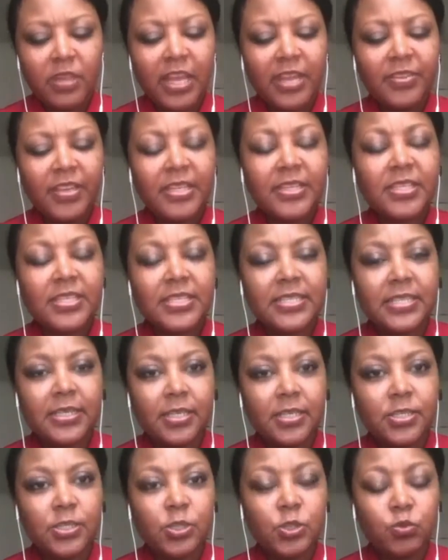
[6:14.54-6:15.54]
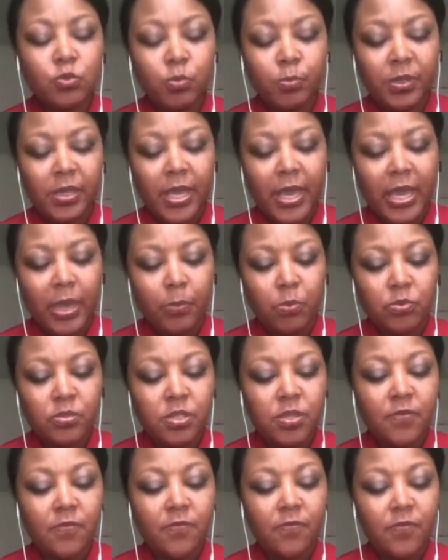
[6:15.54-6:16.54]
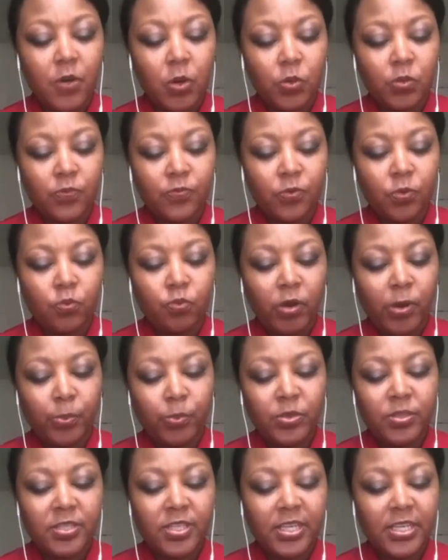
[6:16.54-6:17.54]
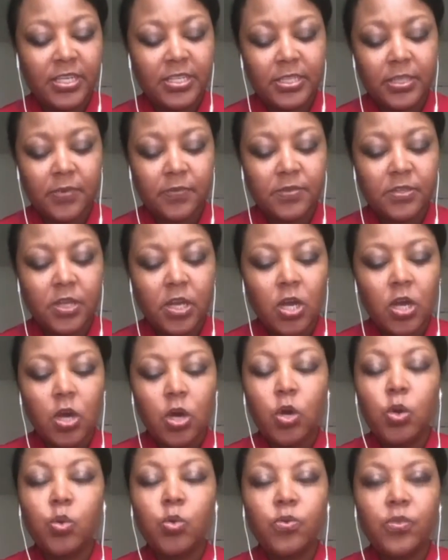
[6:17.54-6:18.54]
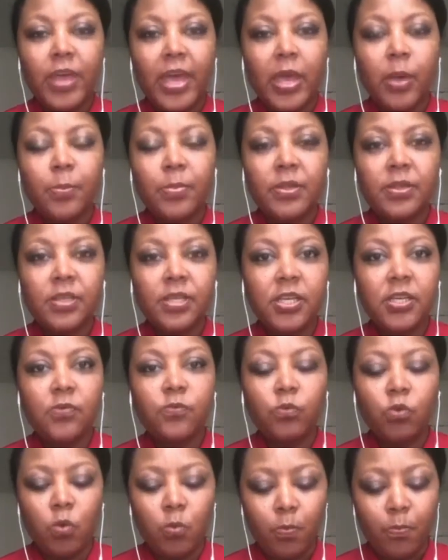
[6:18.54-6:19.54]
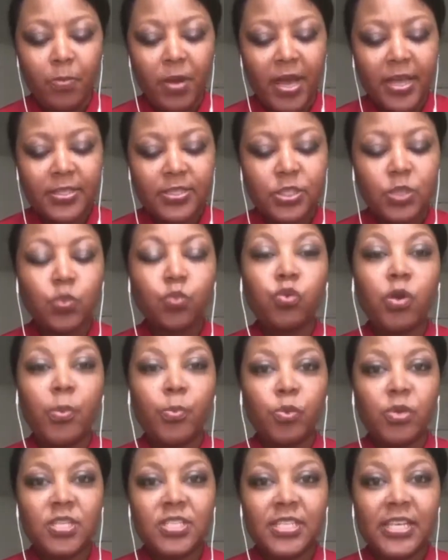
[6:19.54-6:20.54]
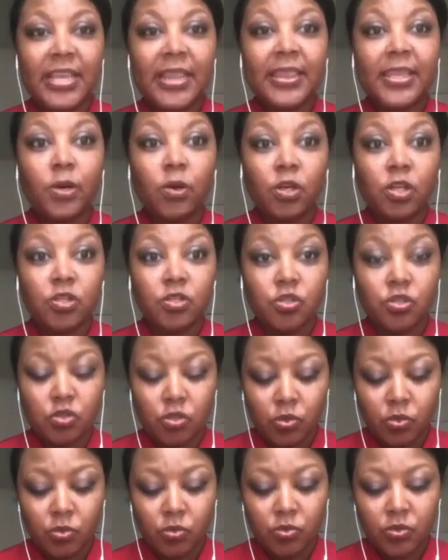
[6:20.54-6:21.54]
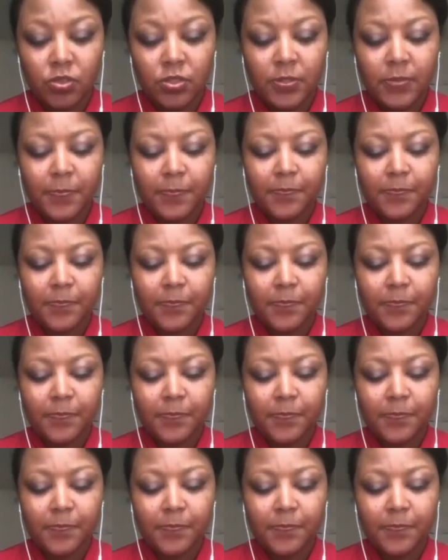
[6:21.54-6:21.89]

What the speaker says: that the citizens will be able to vote for representatives who they believe will best represent their concerns.